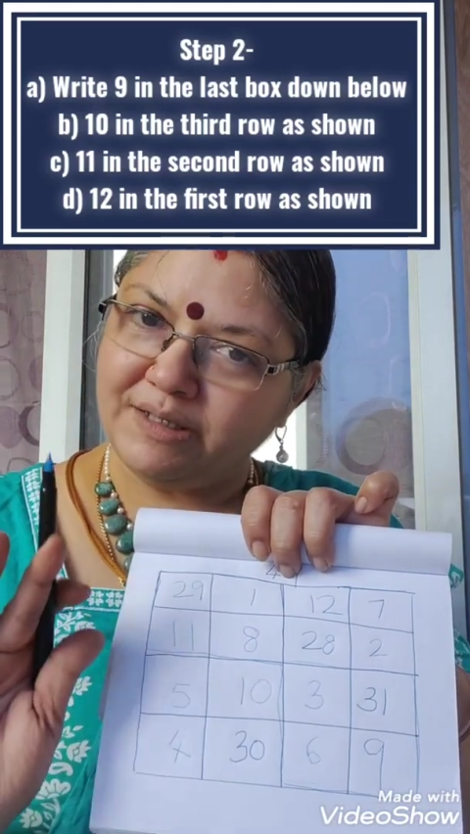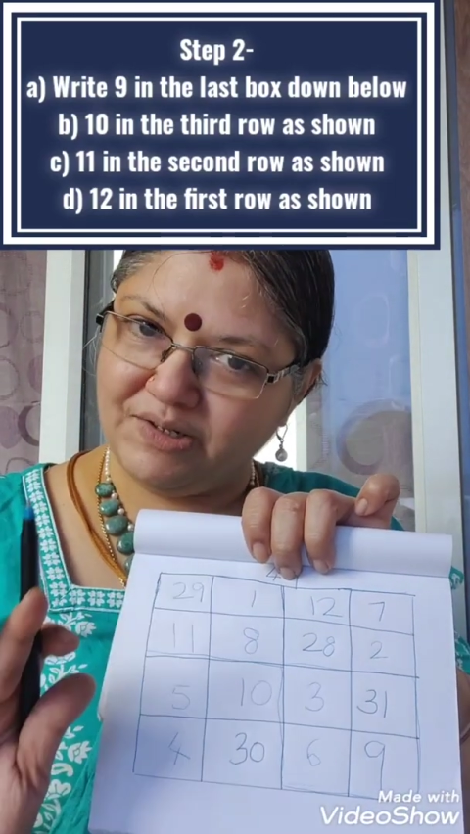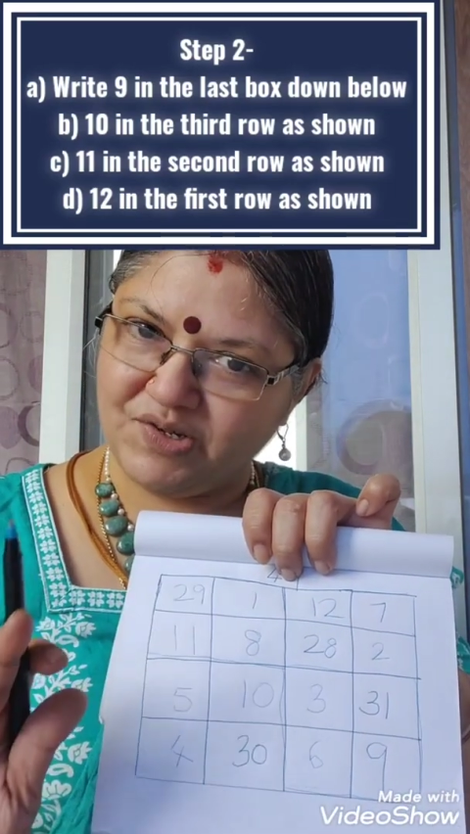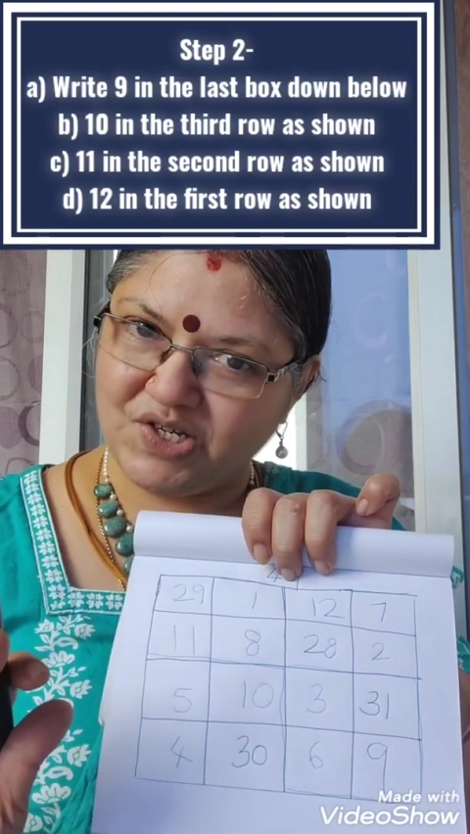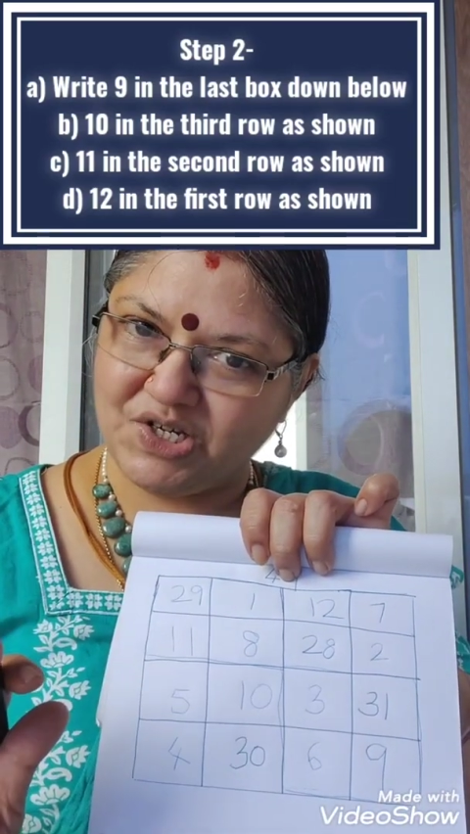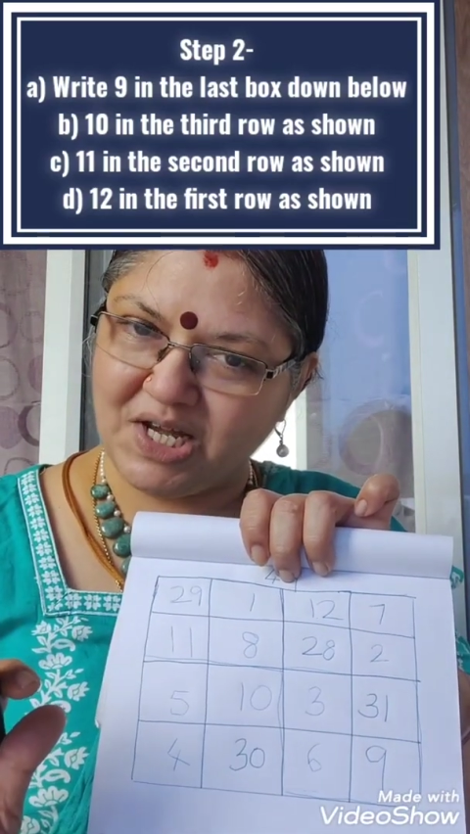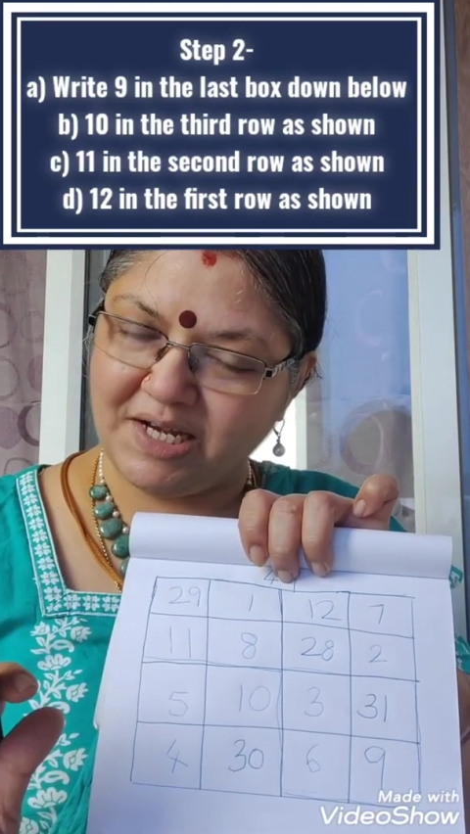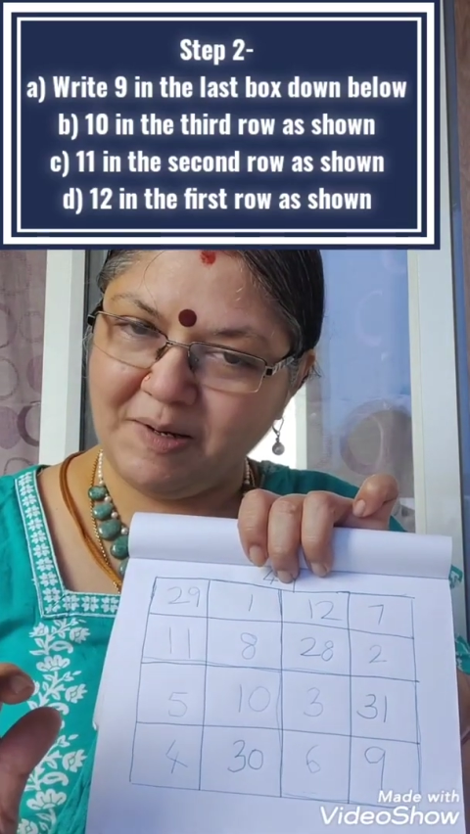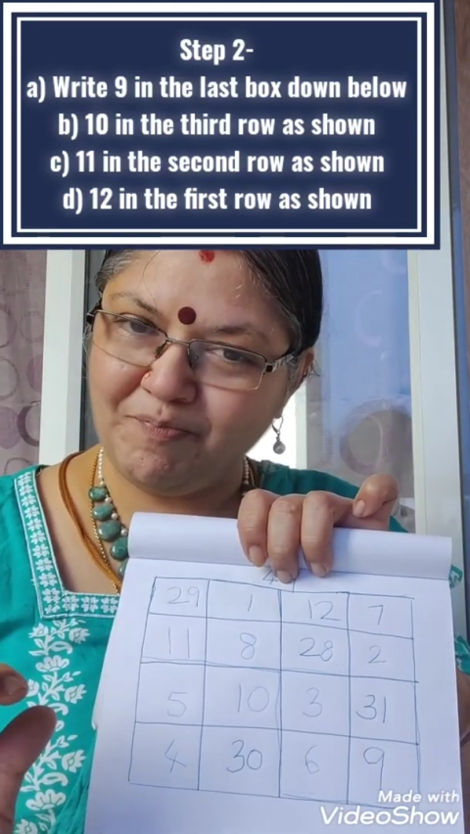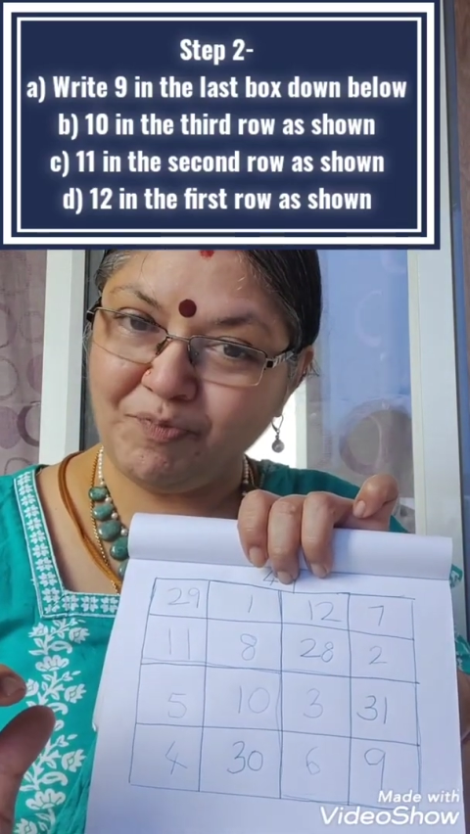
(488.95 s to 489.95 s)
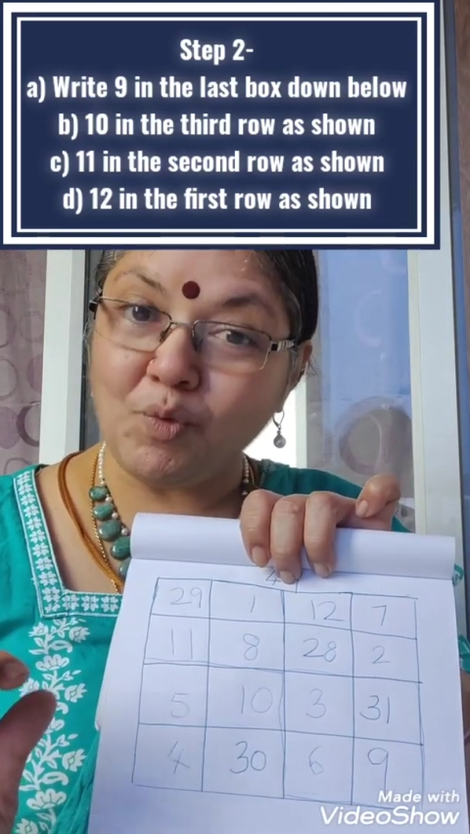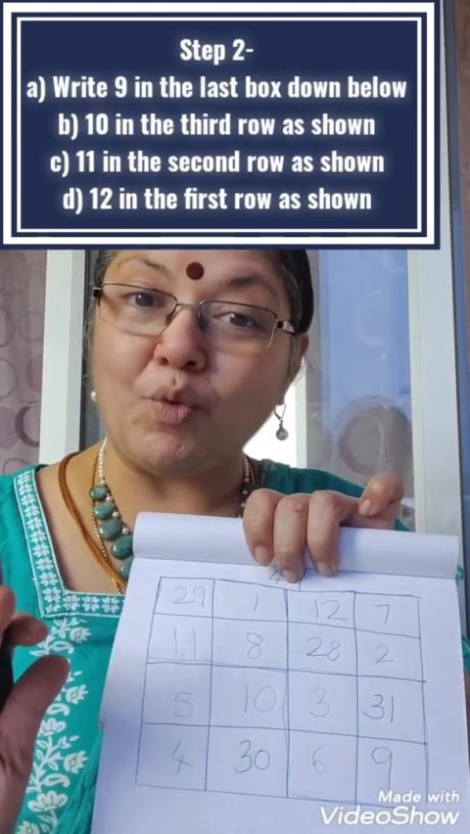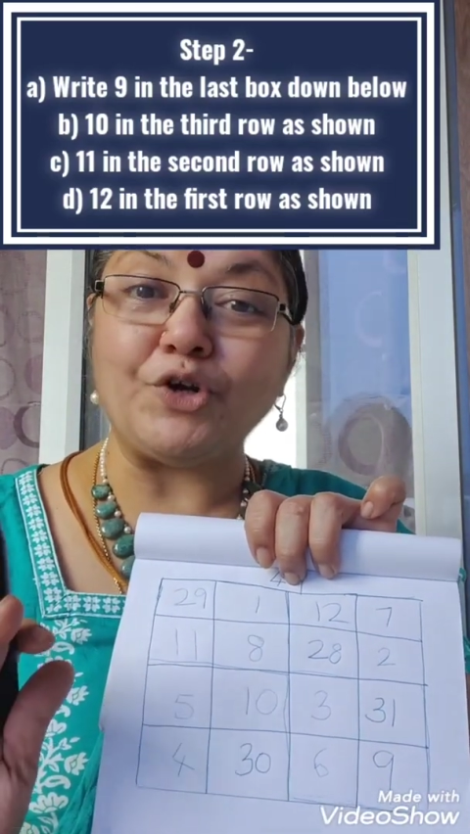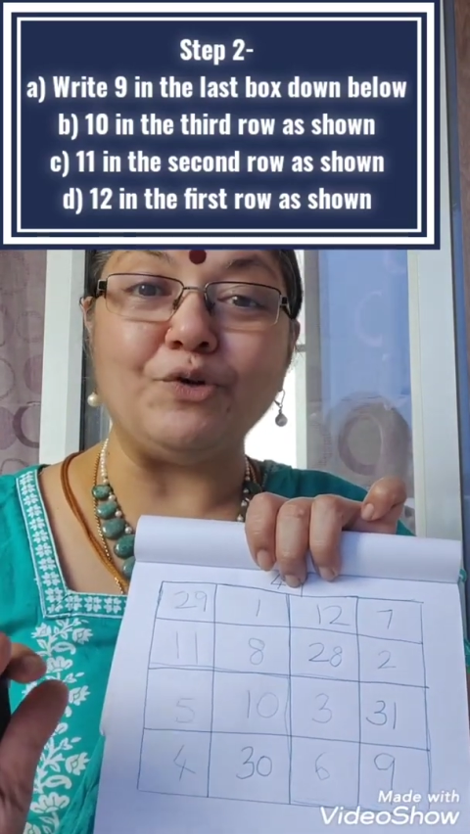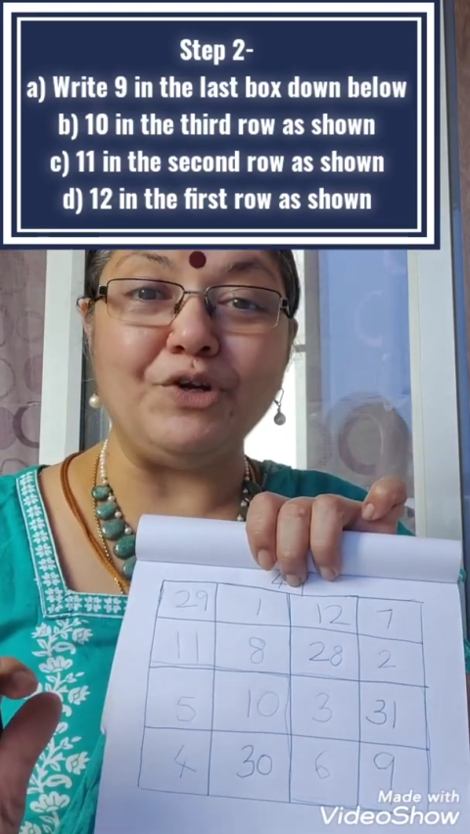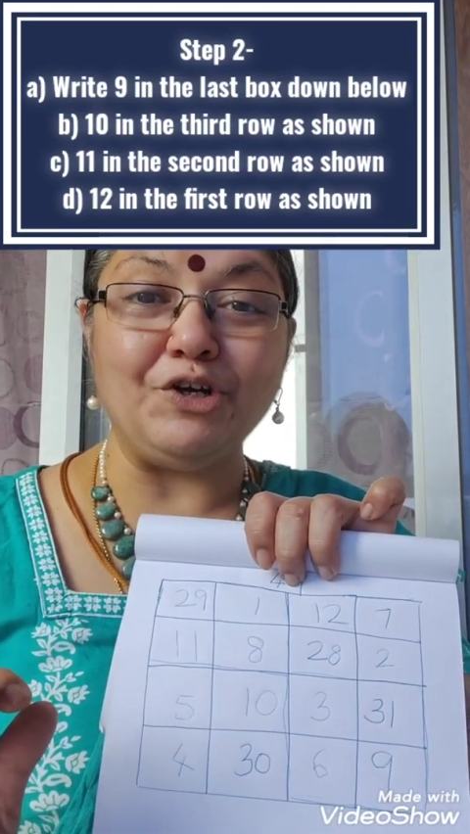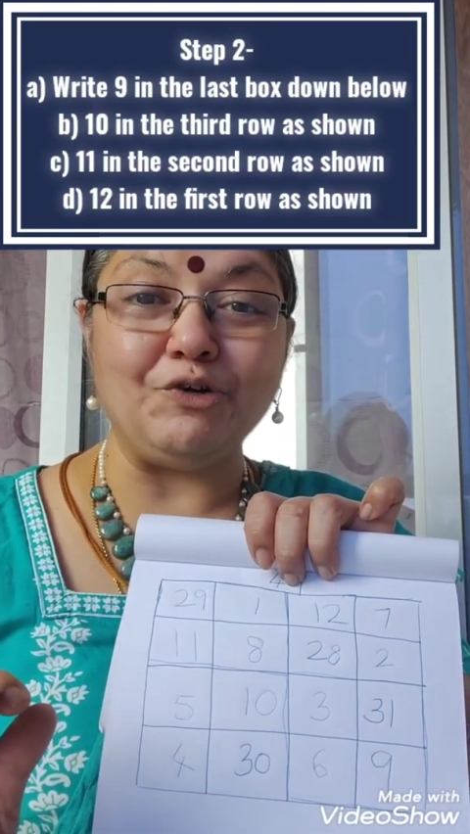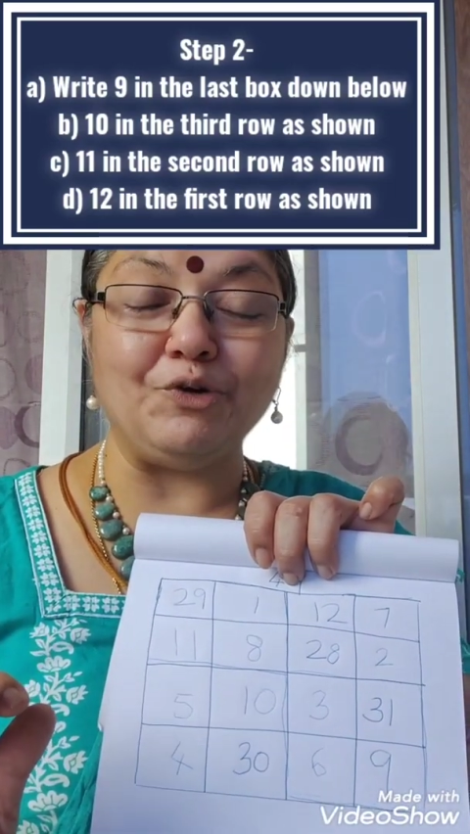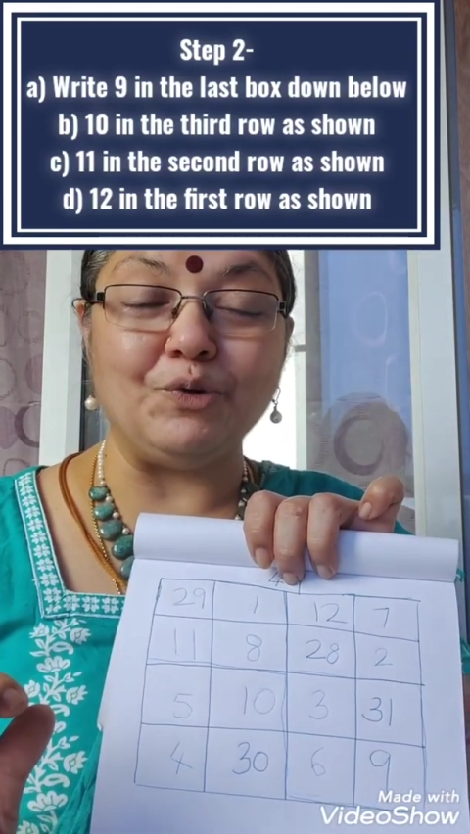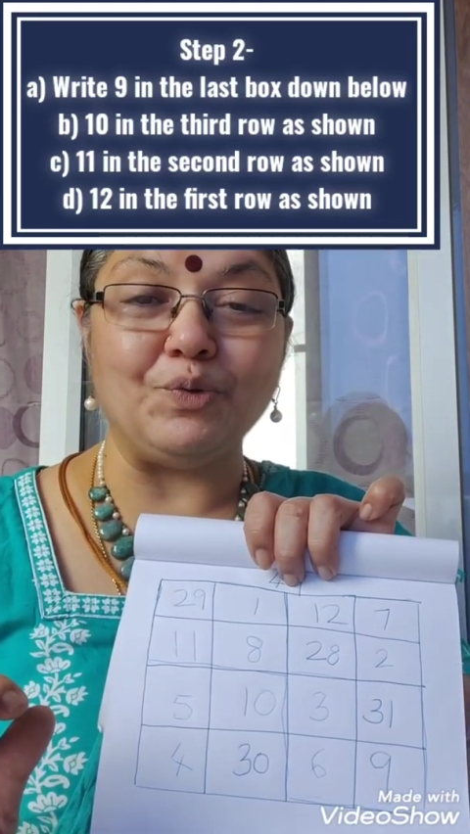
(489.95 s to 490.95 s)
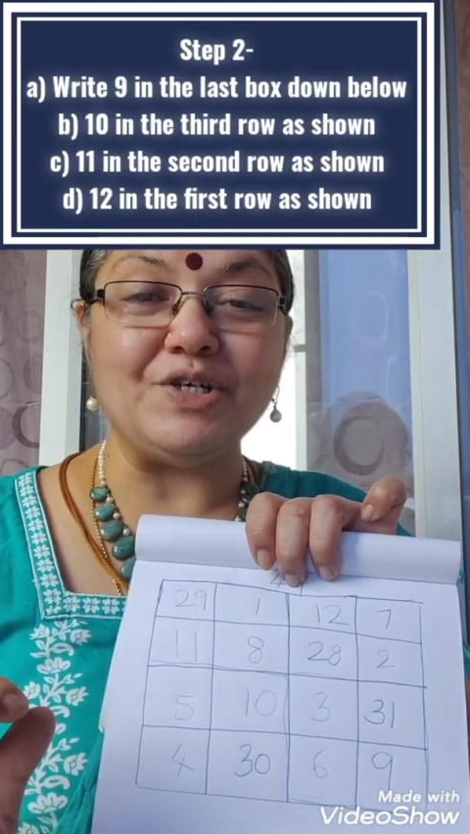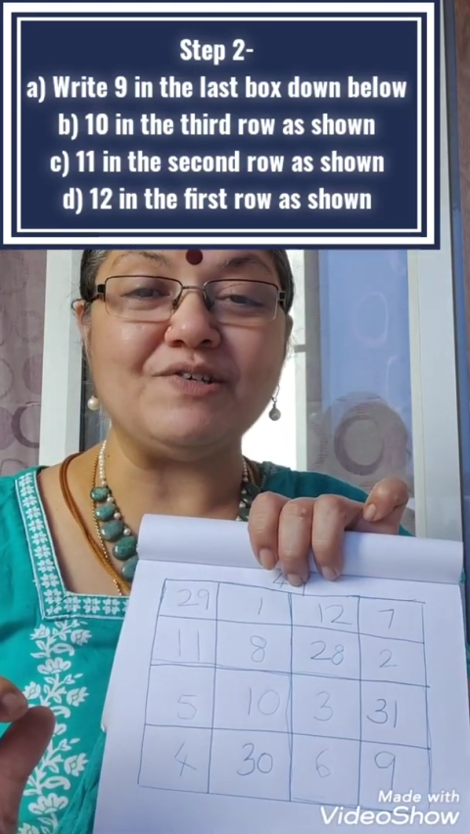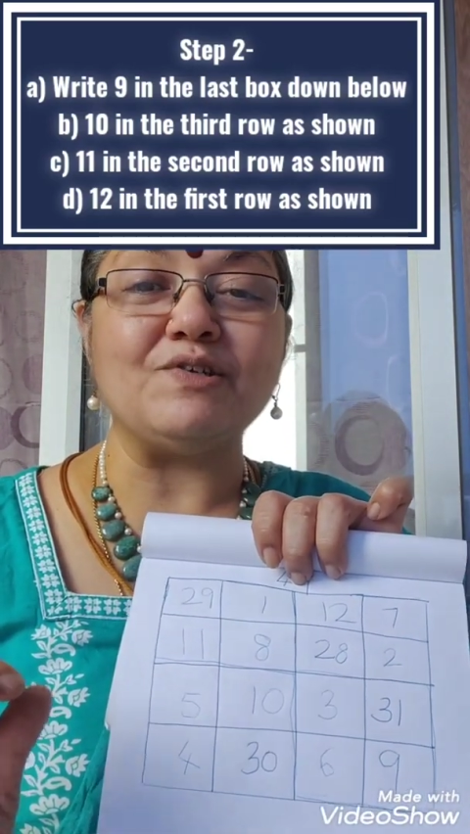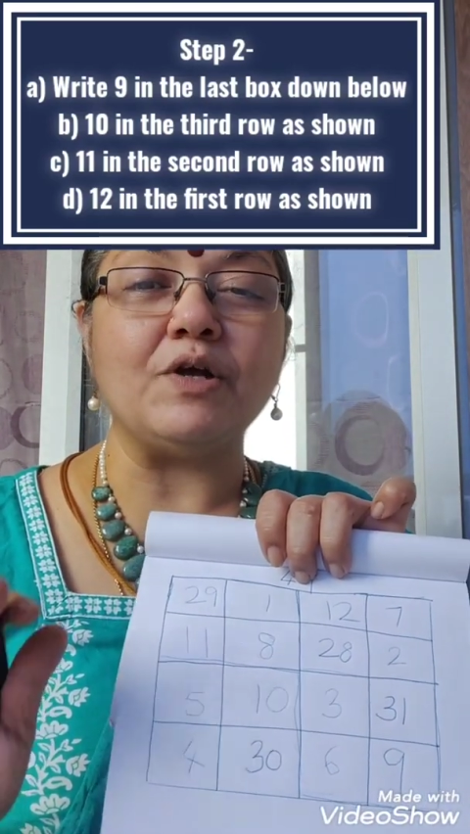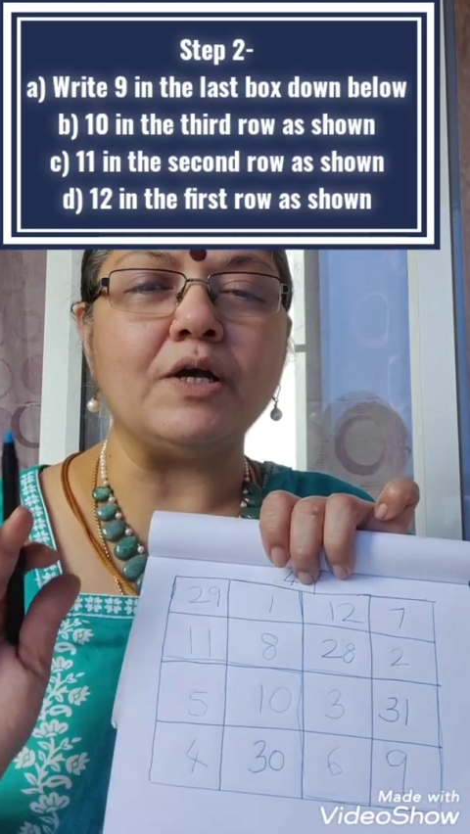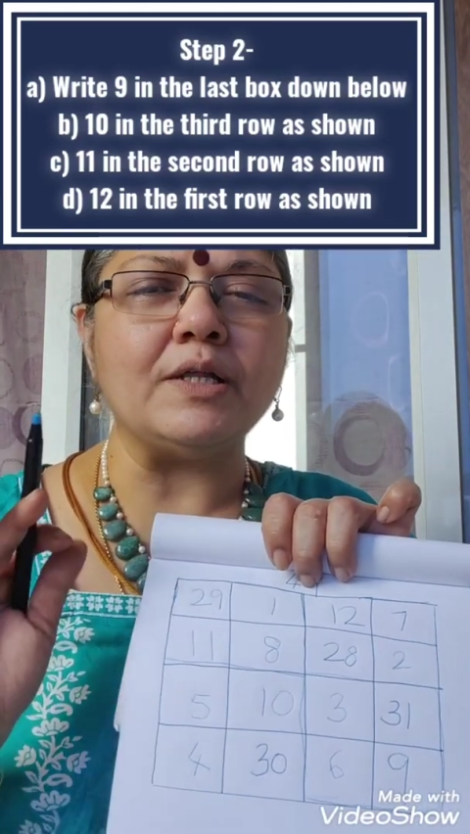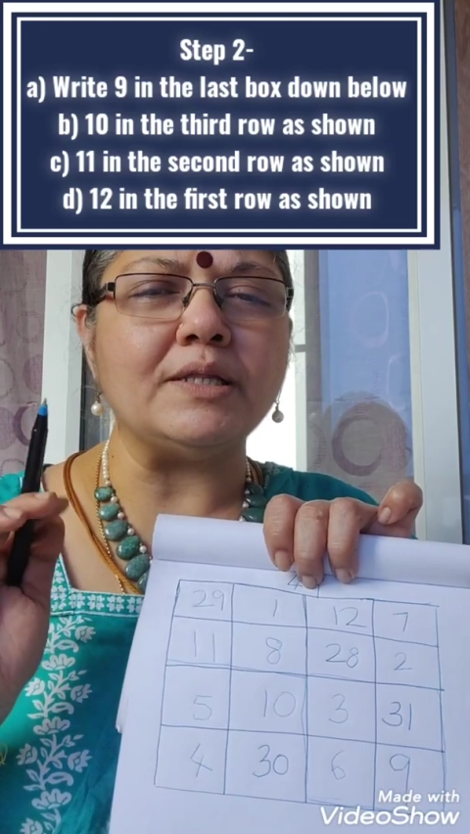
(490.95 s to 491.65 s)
This done what you need to do is